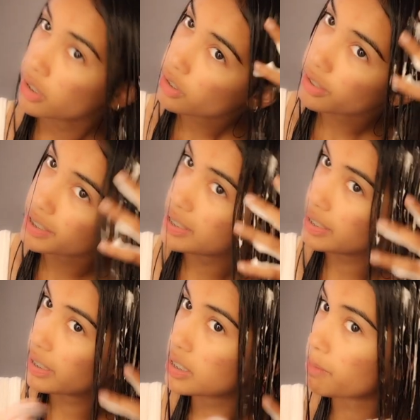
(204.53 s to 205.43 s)

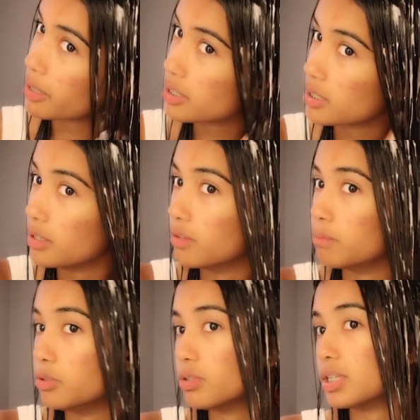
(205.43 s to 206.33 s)
crazy expensive
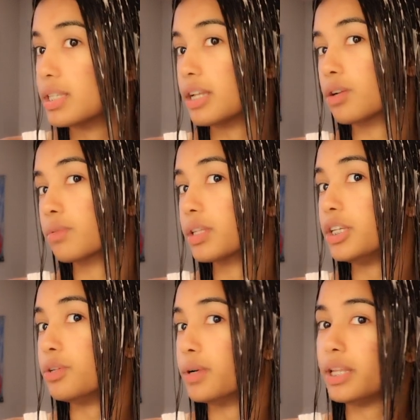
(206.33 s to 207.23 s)
mousses that don't really
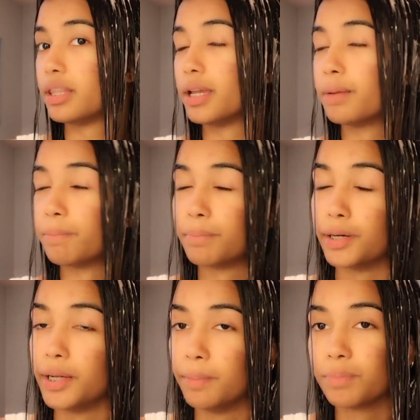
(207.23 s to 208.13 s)
do anything.
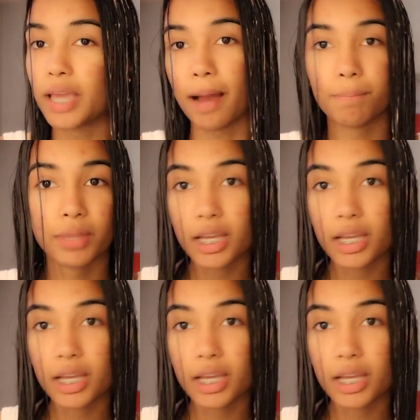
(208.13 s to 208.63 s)
But yeah.